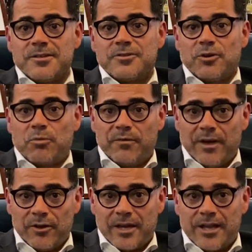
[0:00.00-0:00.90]
So we've
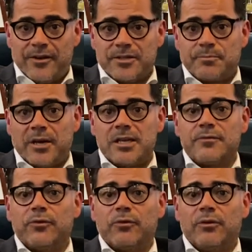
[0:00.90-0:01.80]
allocated a space
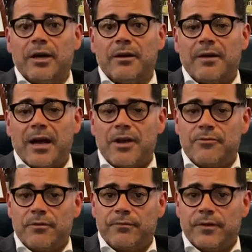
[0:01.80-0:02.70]
for
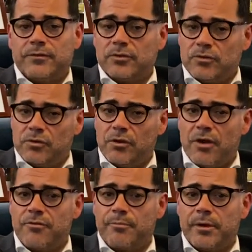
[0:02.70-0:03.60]
150 to
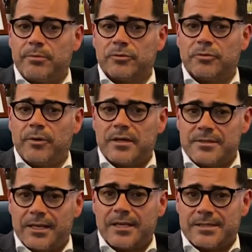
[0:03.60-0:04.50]
200 people to buy
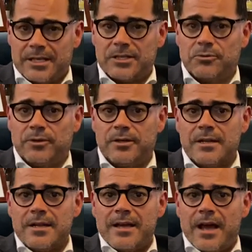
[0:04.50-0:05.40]
tickets into it,
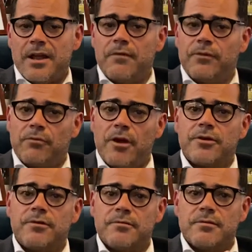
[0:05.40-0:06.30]
mm-hmm. and have their
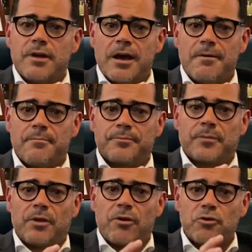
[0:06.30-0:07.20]
own
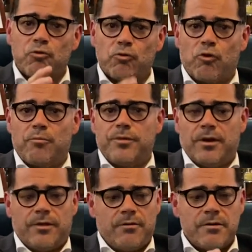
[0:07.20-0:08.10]
group, you
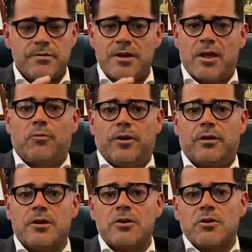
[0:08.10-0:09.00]
know, their own
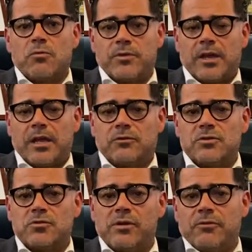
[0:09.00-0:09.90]
network, where they get to
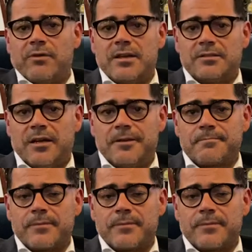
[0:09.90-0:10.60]
enjoy our race day.